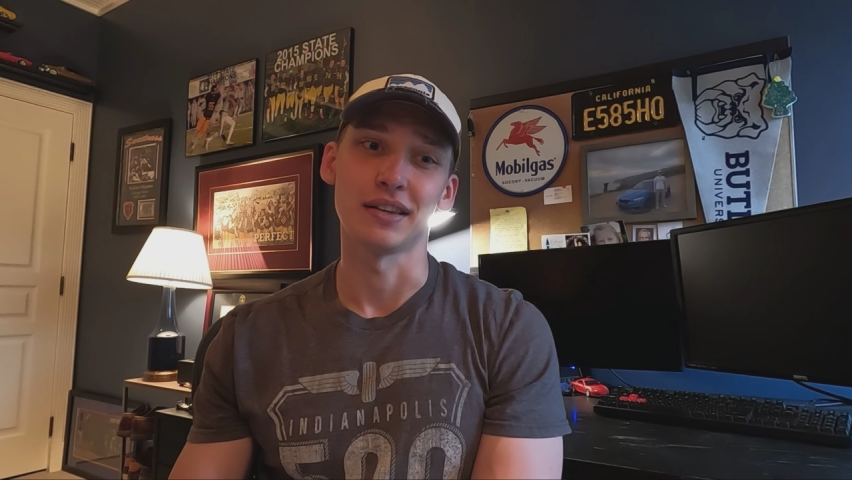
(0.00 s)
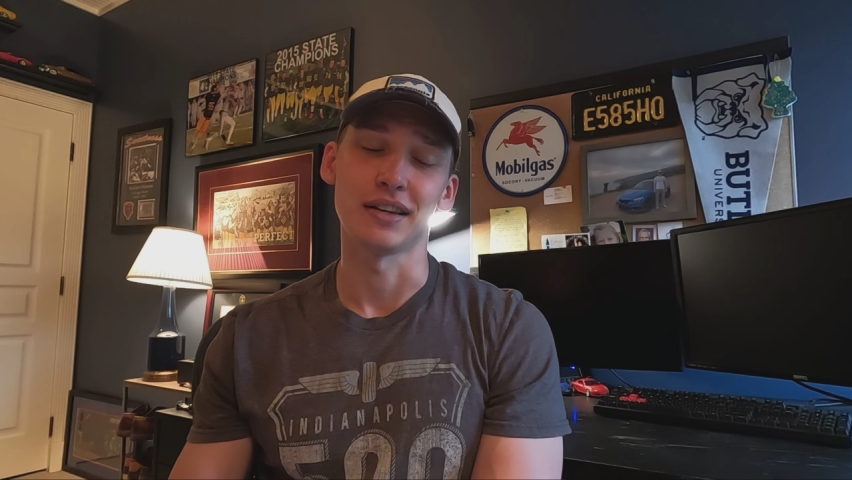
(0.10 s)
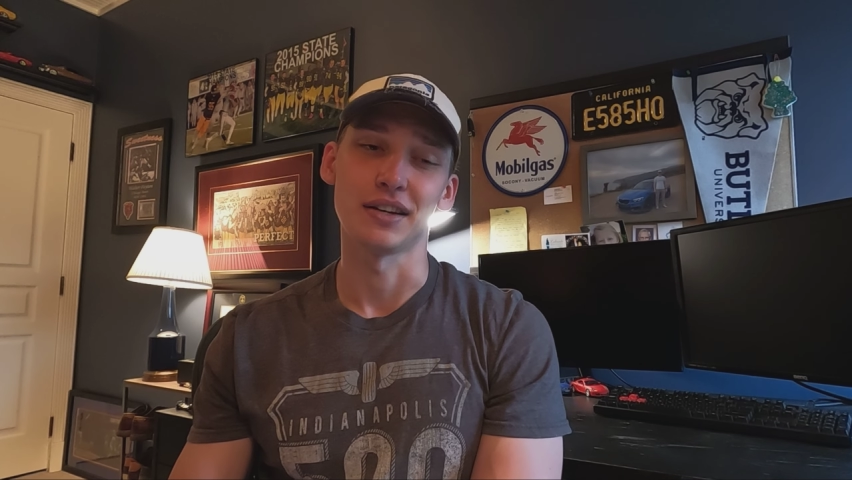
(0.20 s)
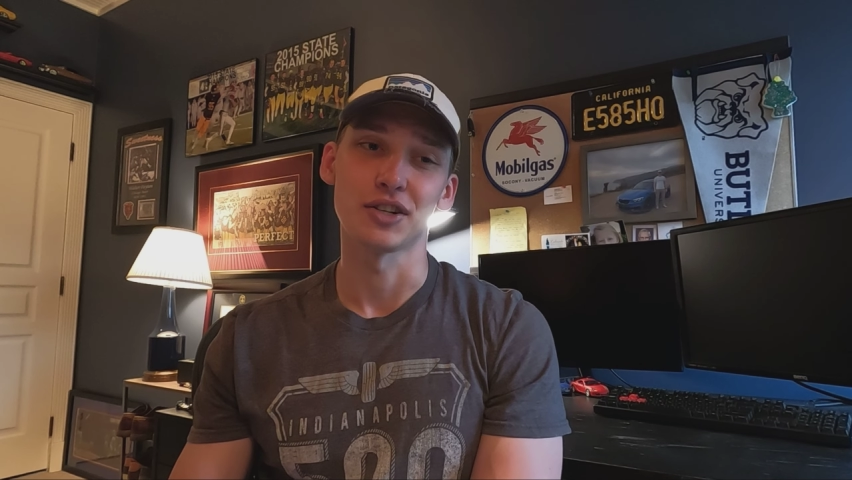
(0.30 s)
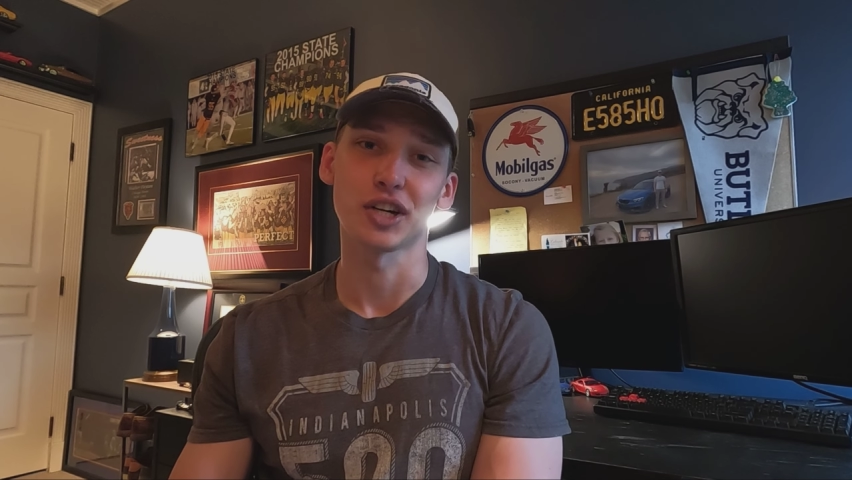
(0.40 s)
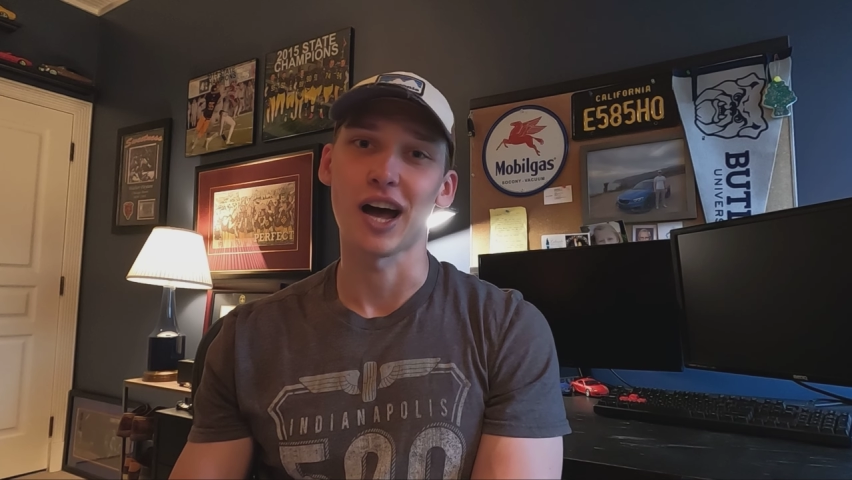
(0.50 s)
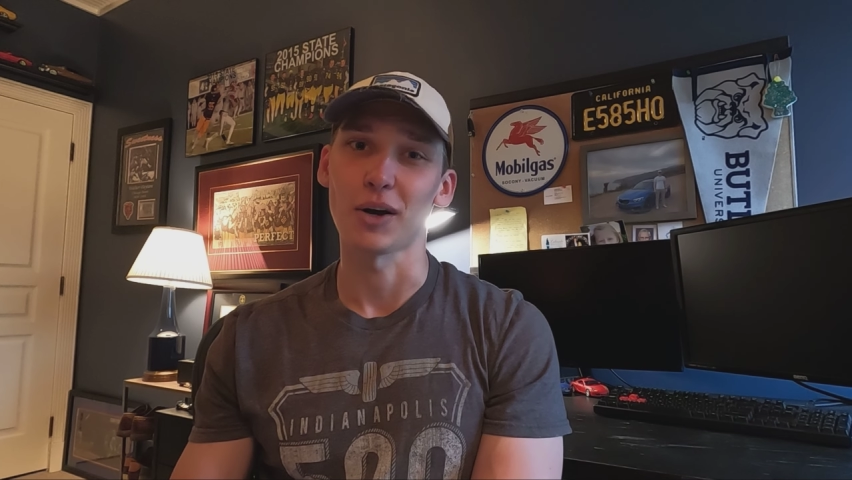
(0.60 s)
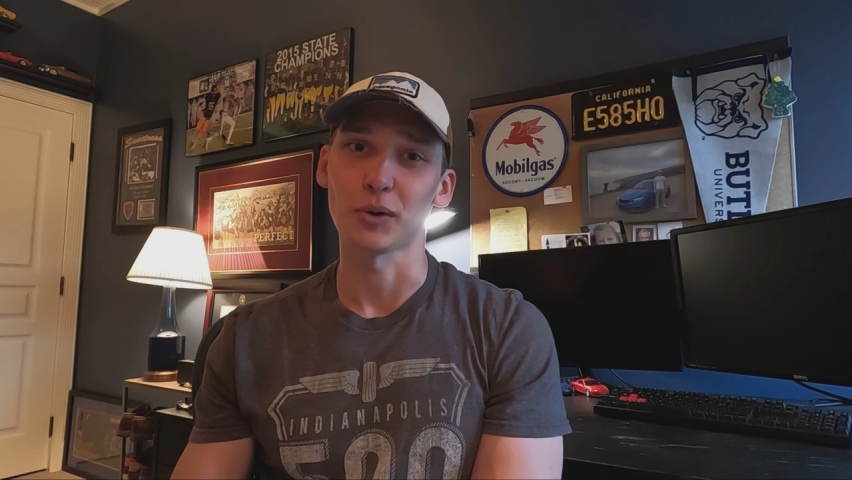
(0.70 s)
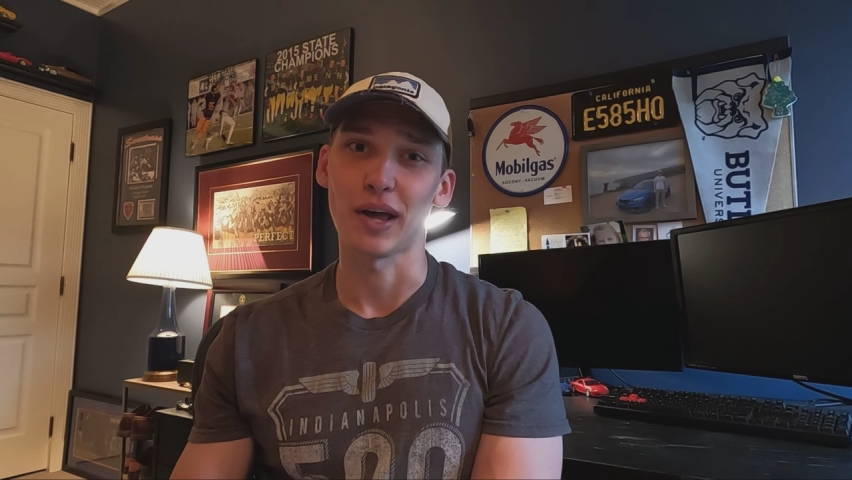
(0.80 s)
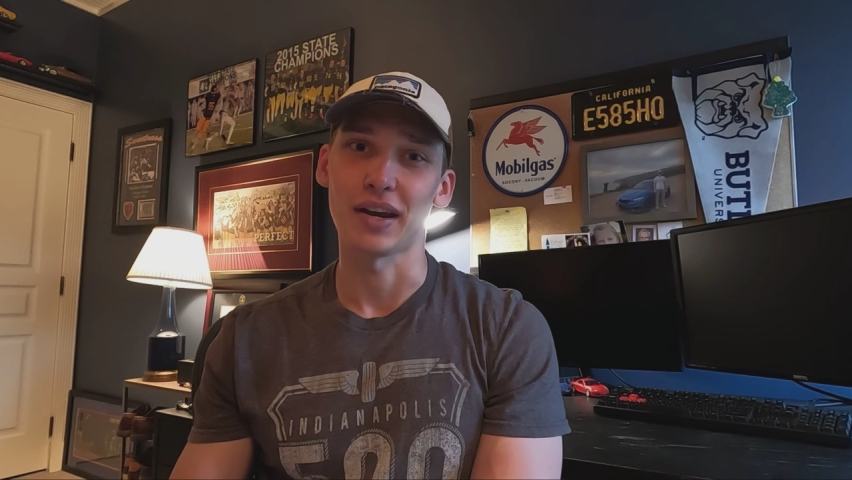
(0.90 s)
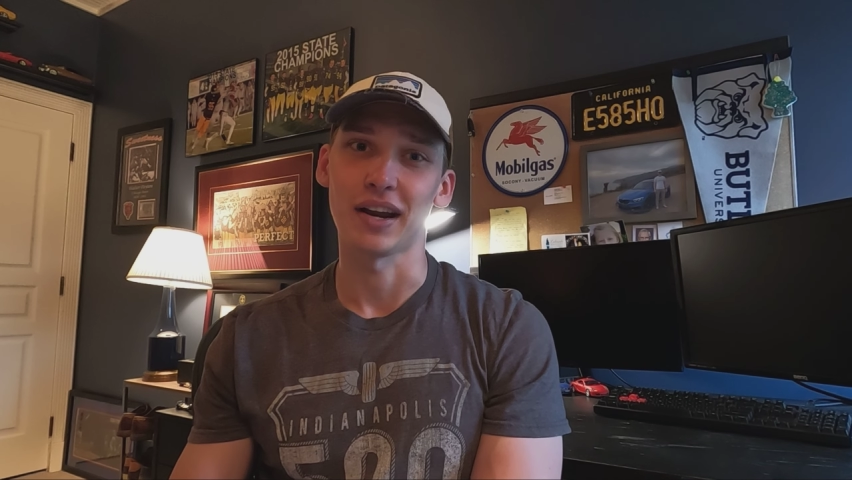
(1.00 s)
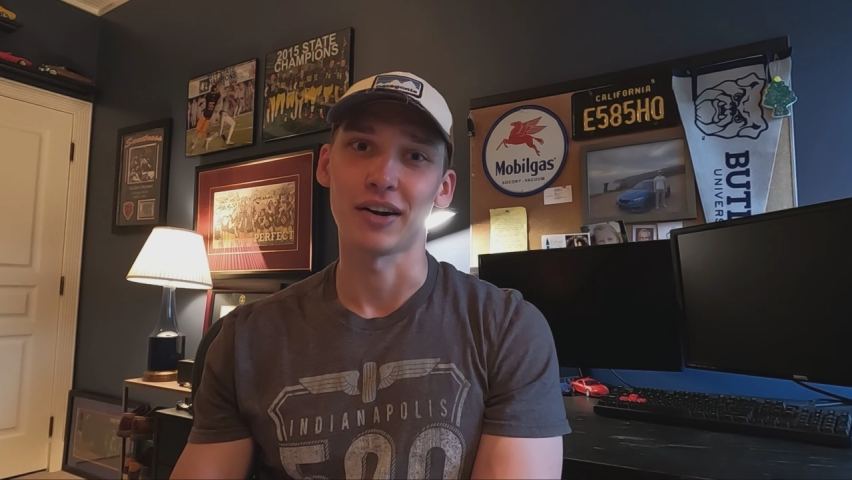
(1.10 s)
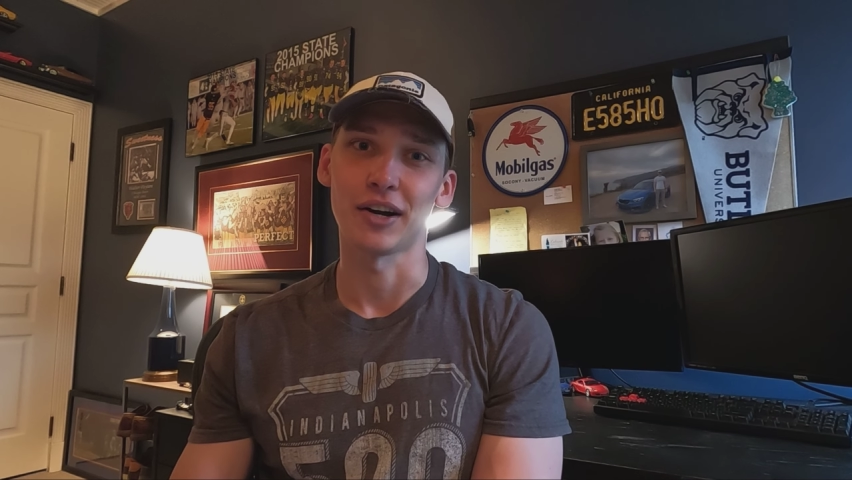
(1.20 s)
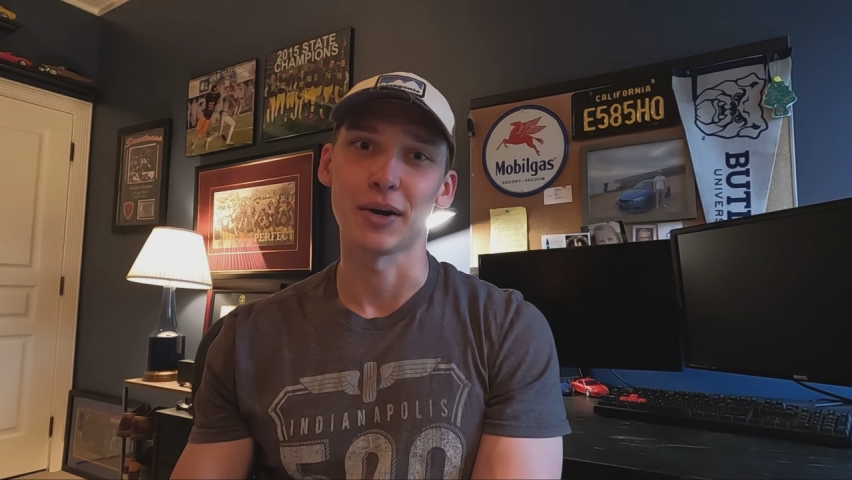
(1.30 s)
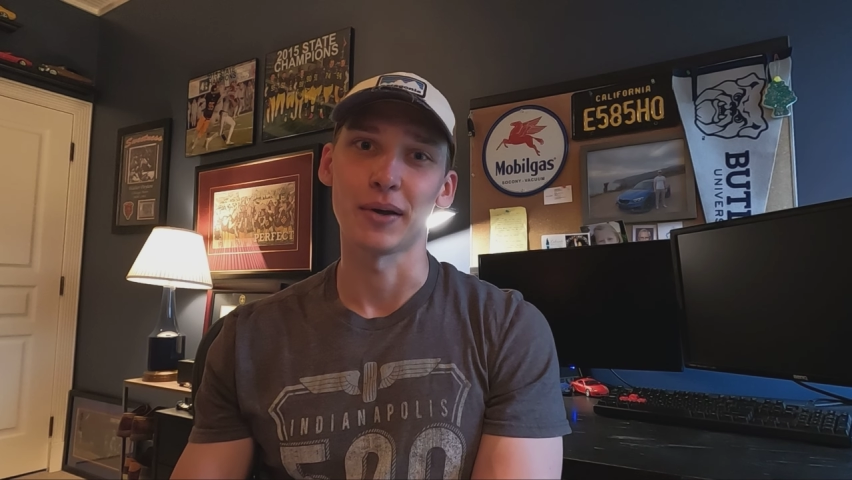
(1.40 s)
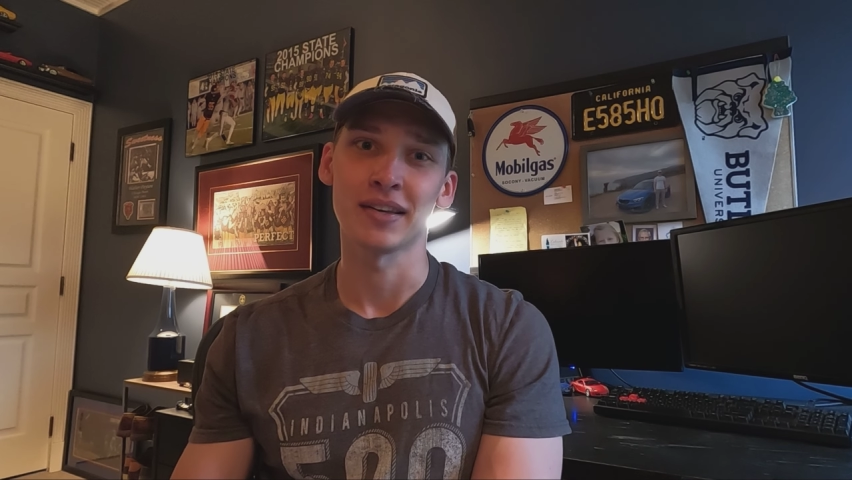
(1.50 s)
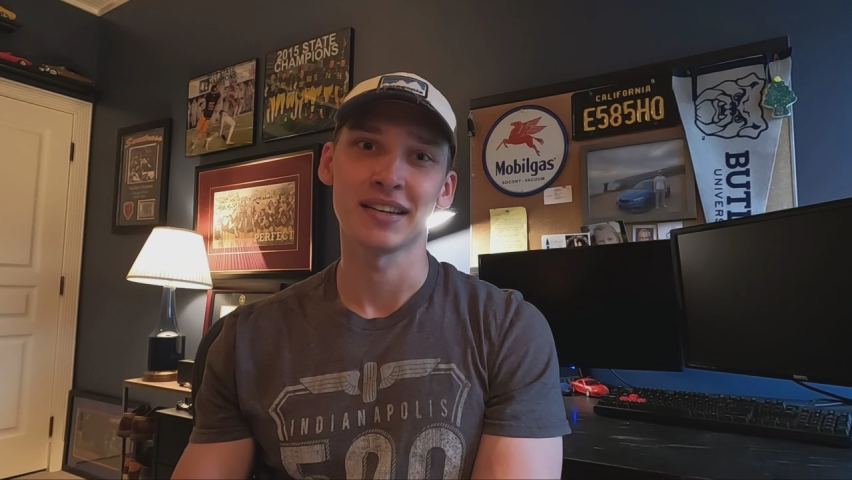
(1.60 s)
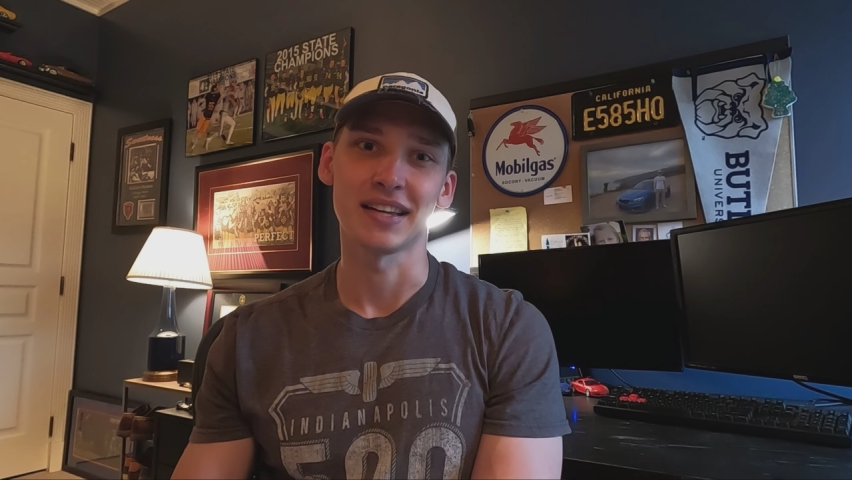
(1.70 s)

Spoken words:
the Chicagoland area